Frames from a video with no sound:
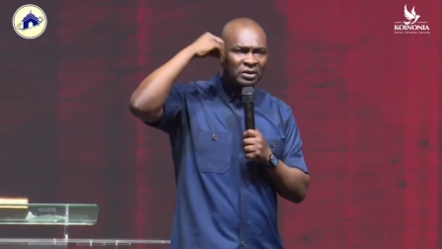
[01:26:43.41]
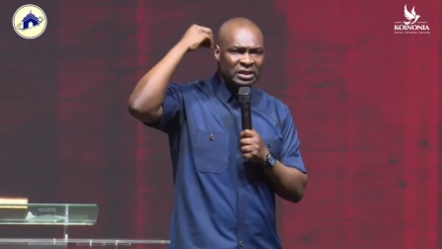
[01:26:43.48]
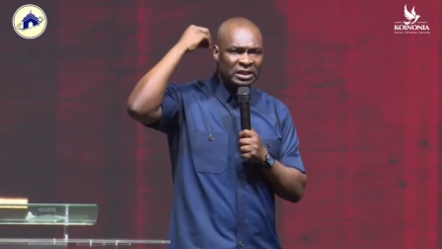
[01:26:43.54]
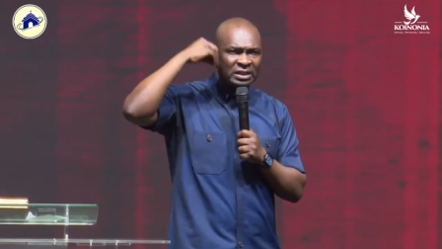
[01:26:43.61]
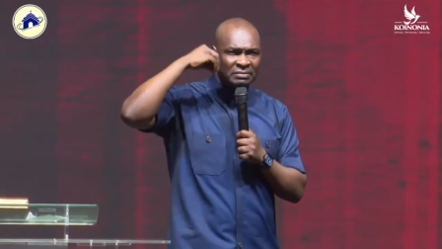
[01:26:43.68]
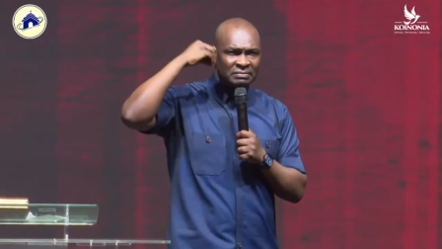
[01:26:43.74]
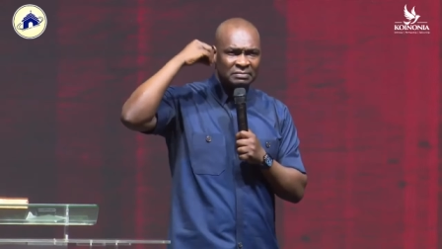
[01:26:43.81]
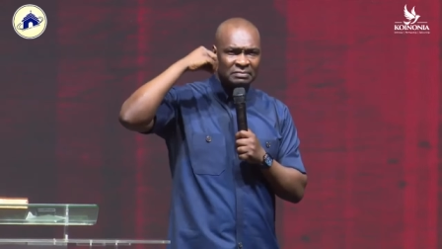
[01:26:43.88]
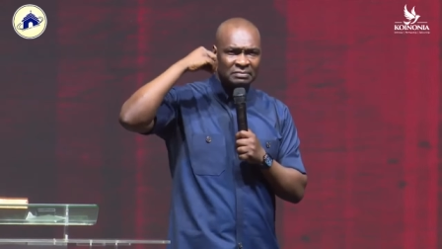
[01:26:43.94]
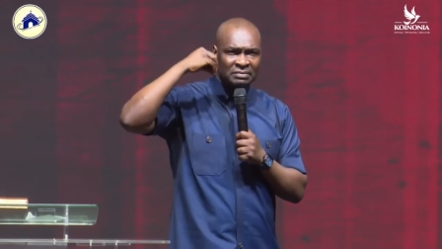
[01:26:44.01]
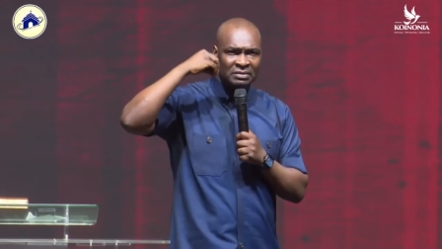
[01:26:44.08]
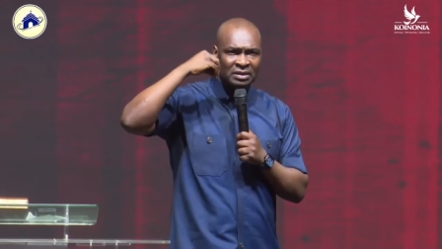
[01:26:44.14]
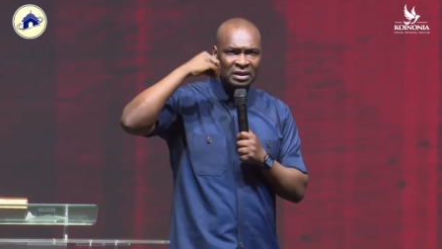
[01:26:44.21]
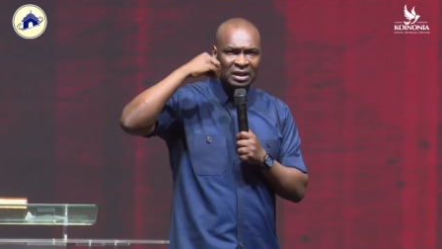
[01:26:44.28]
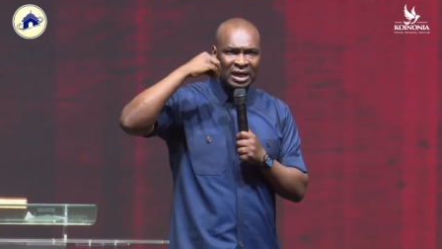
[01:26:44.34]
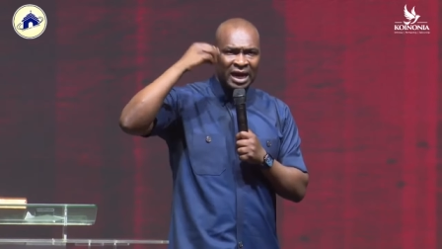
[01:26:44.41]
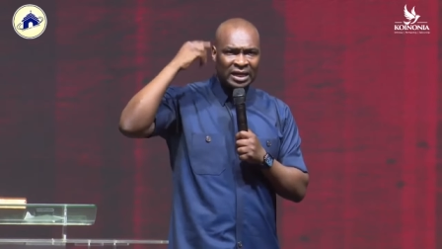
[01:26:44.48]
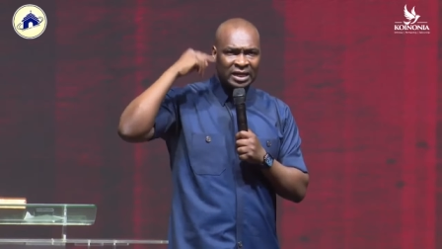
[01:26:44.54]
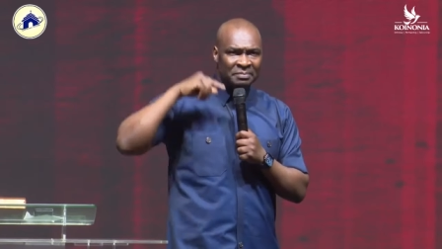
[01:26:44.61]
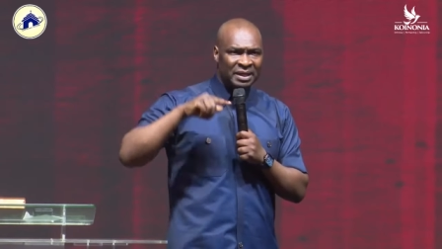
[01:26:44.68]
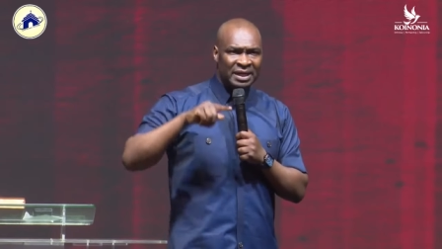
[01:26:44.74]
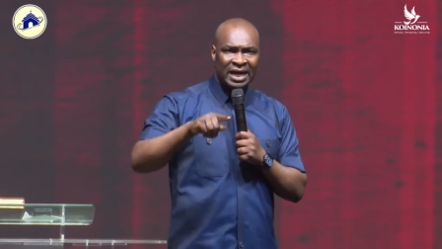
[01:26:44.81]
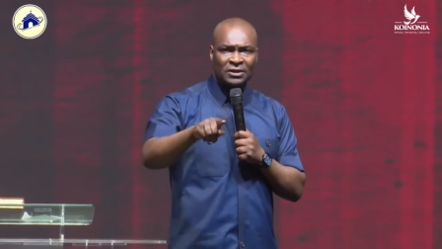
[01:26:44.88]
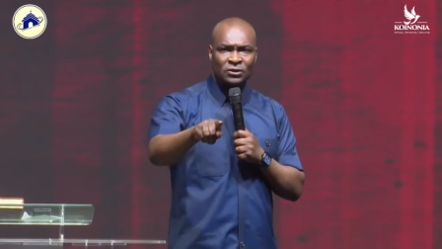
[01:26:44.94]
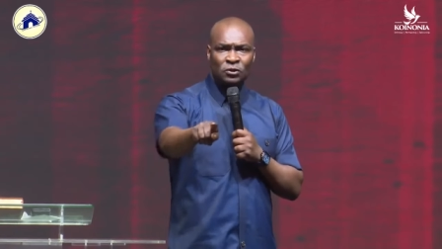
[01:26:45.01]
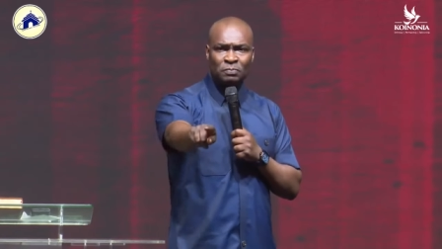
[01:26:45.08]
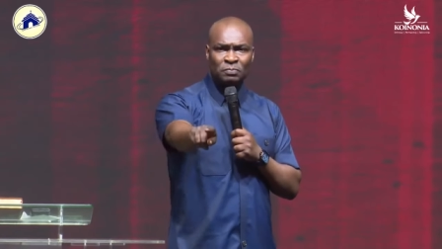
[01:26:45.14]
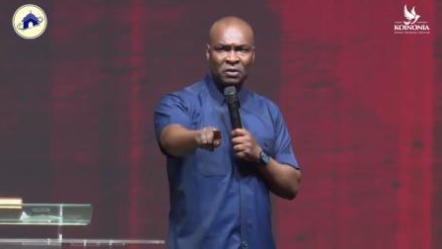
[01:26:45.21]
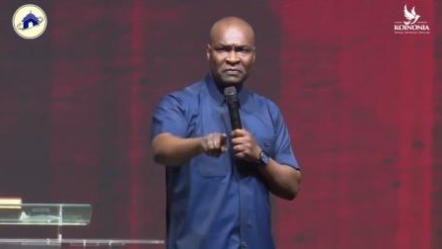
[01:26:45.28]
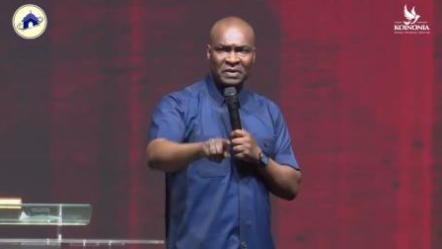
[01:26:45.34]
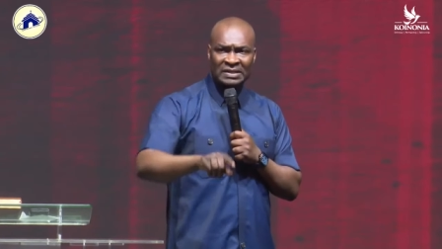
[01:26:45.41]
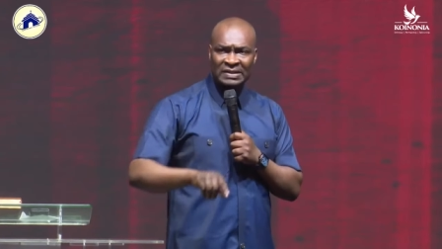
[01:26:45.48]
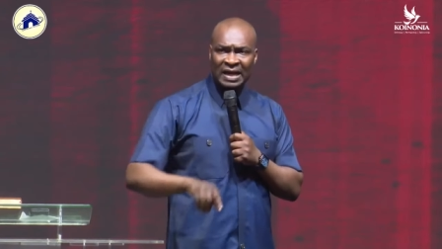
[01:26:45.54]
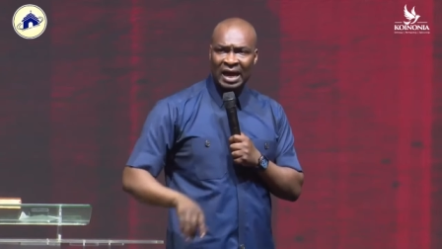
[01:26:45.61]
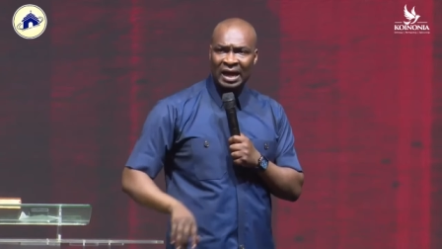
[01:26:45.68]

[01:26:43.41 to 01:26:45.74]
him and he began to prophesy.